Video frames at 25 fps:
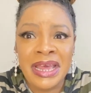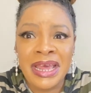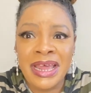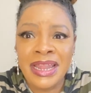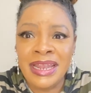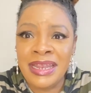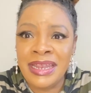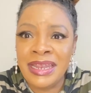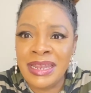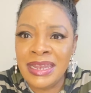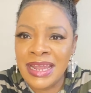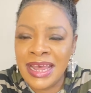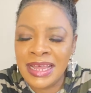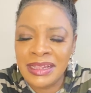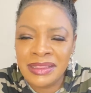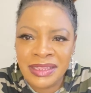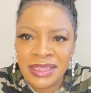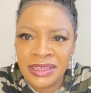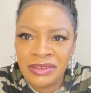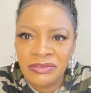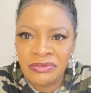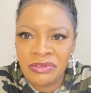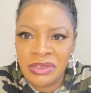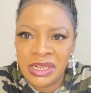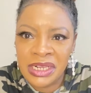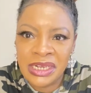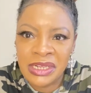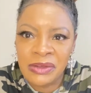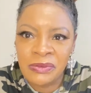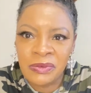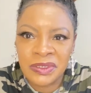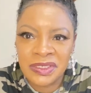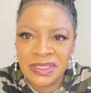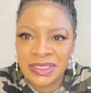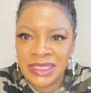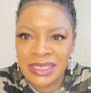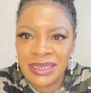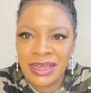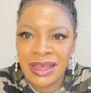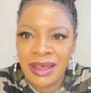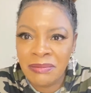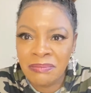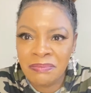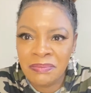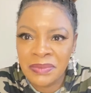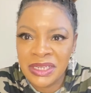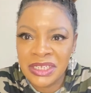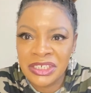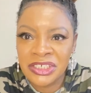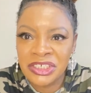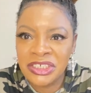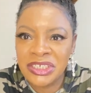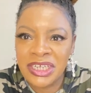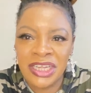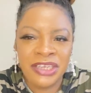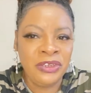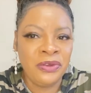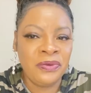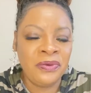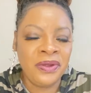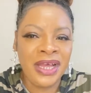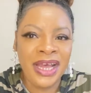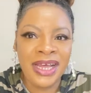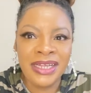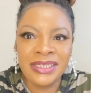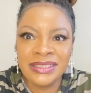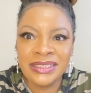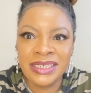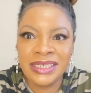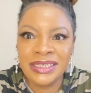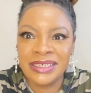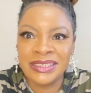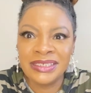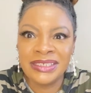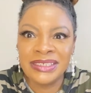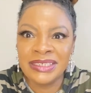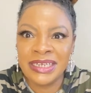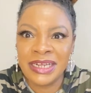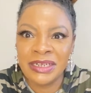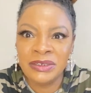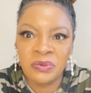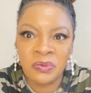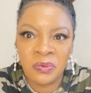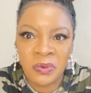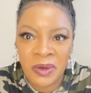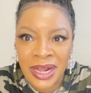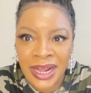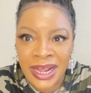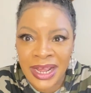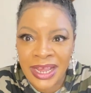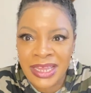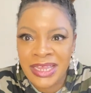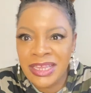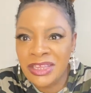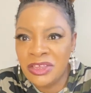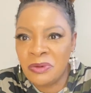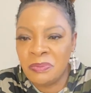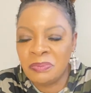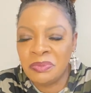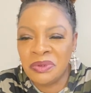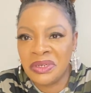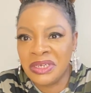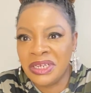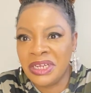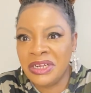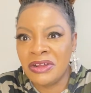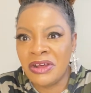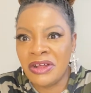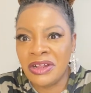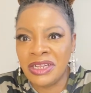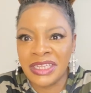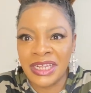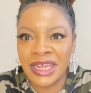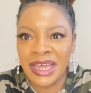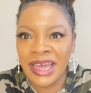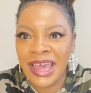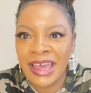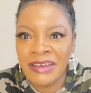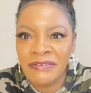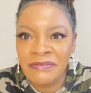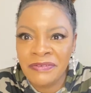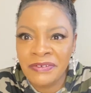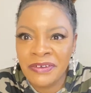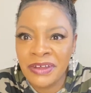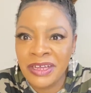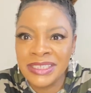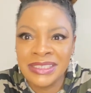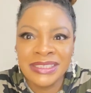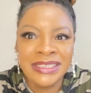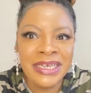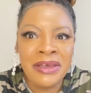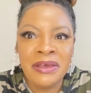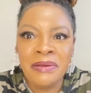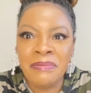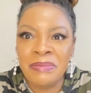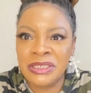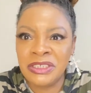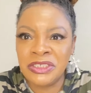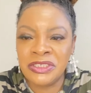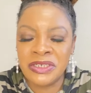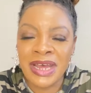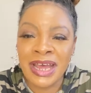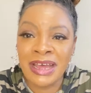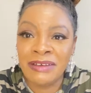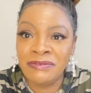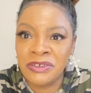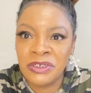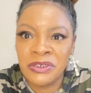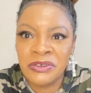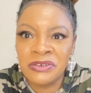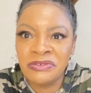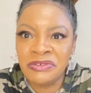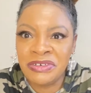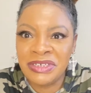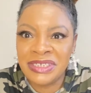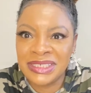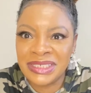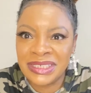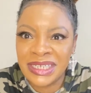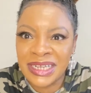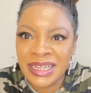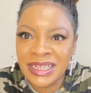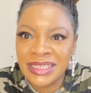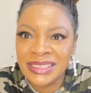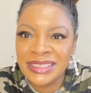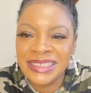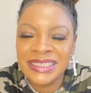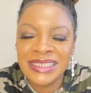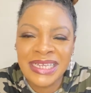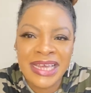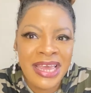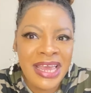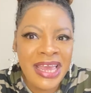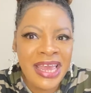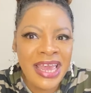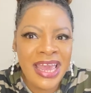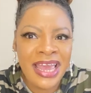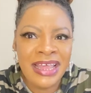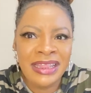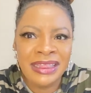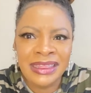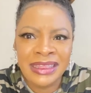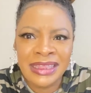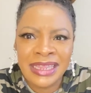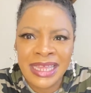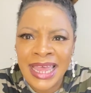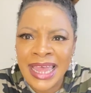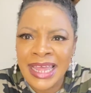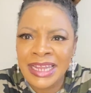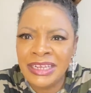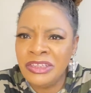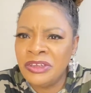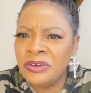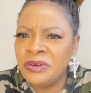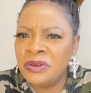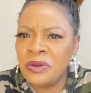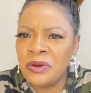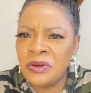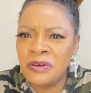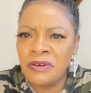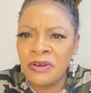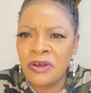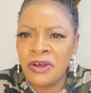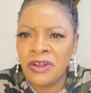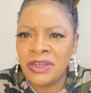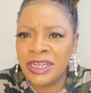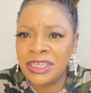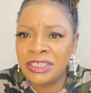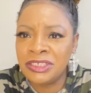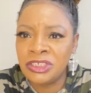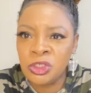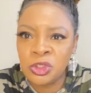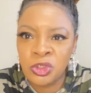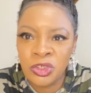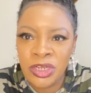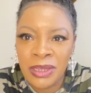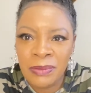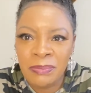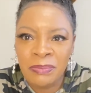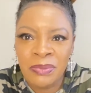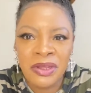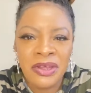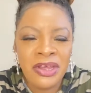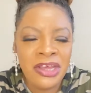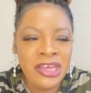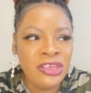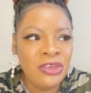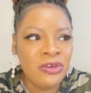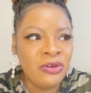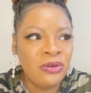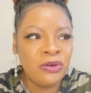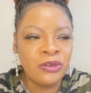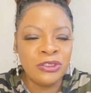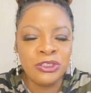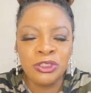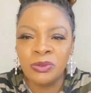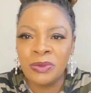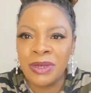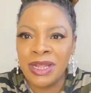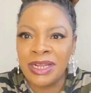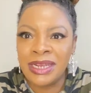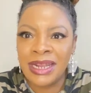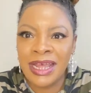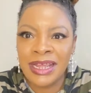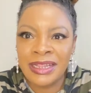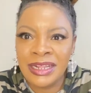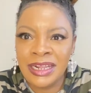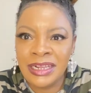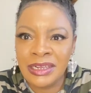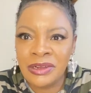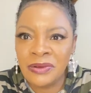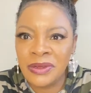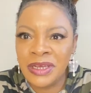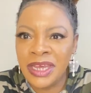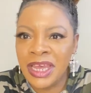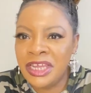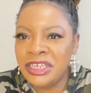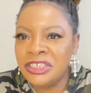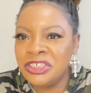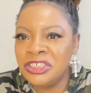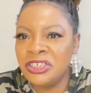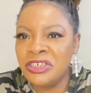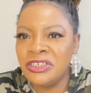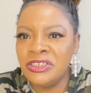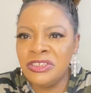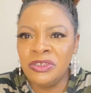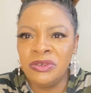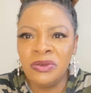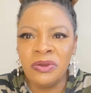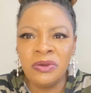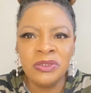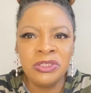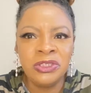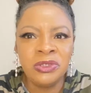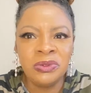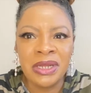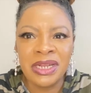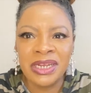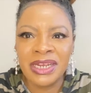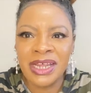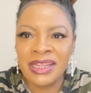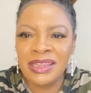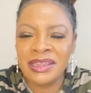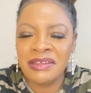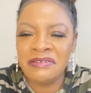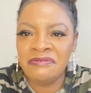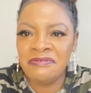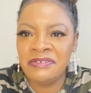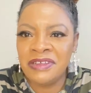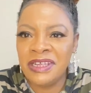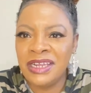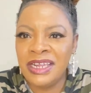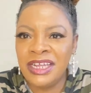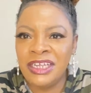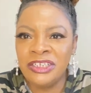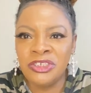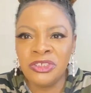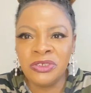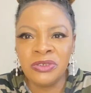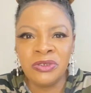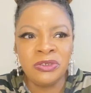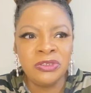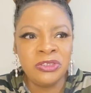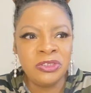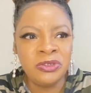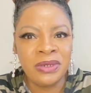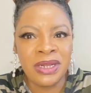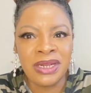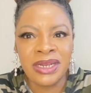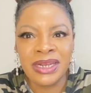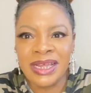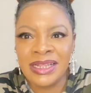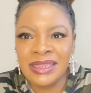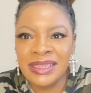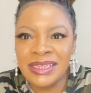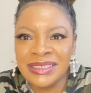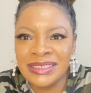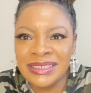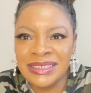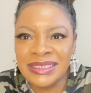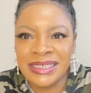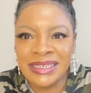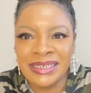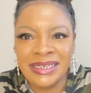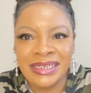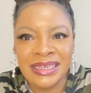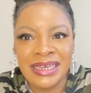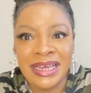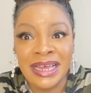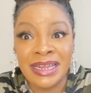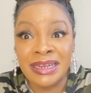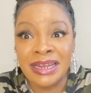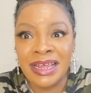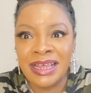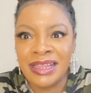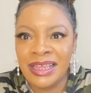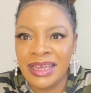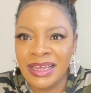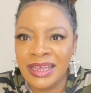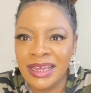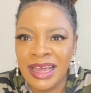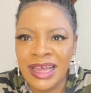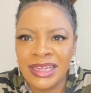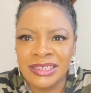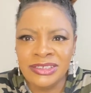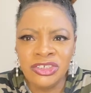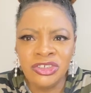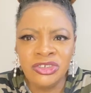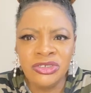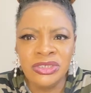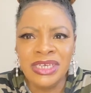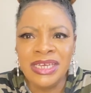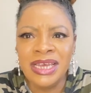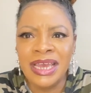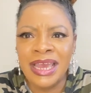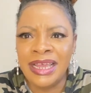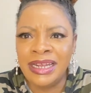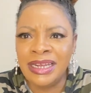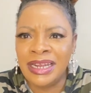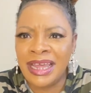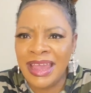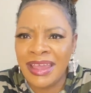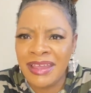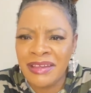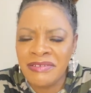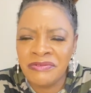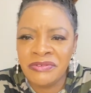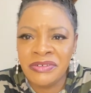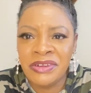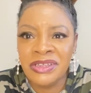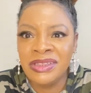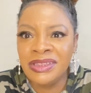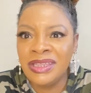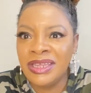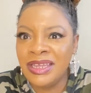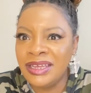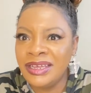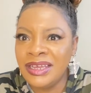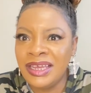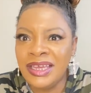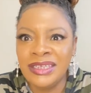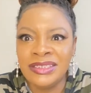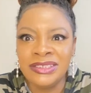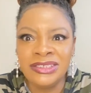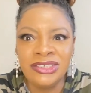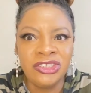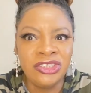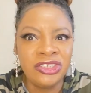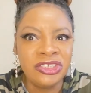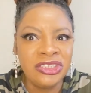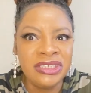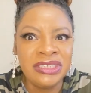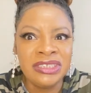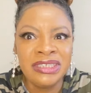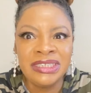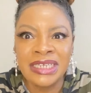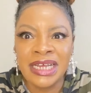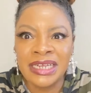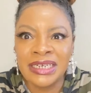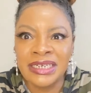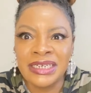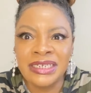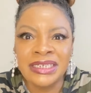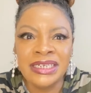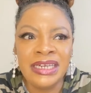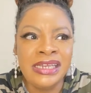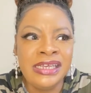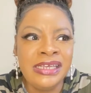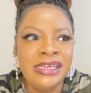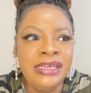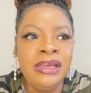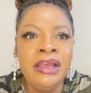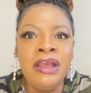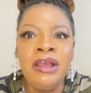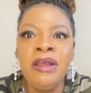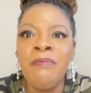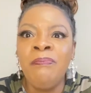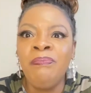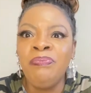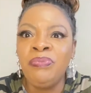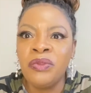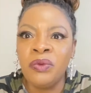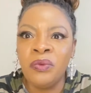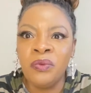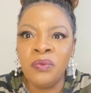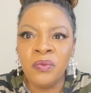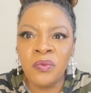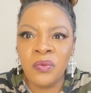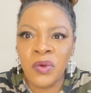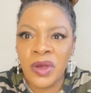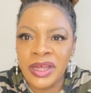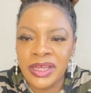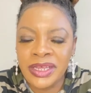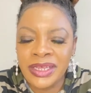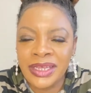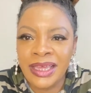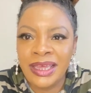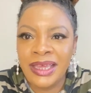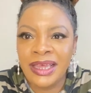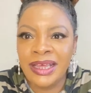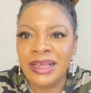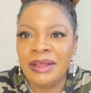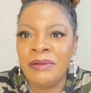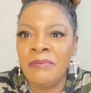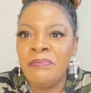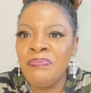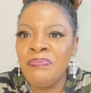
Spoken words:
nothing really was accomplished, and you can't understand why. You put in all the effort, but you have no results. And then you go on a trip, you go to another location, you go to another village, you go to another city, another country, and everything is just suddenly working.